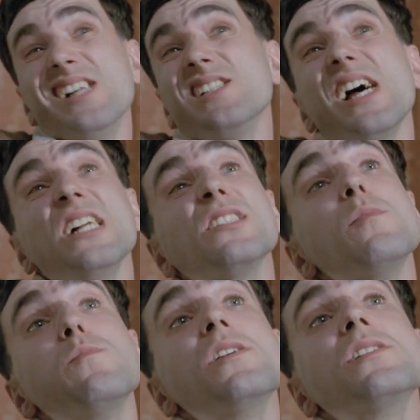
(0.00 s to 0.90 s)
And the
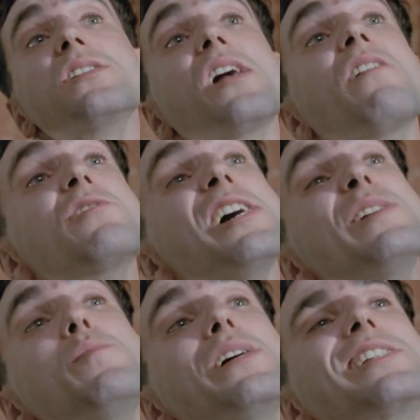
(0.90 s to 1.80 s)
Enterprises are
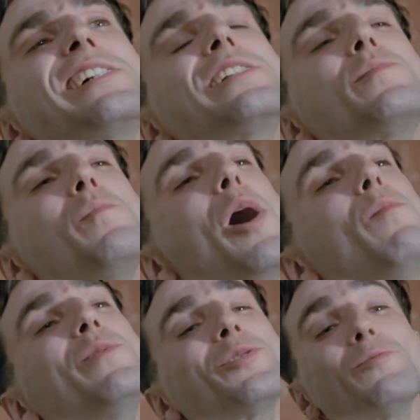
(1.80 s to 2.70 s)
great picture at the
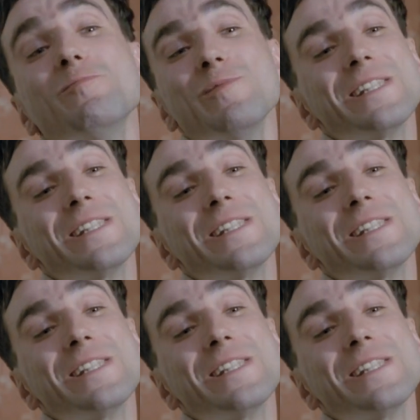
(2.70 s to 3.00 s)
moment.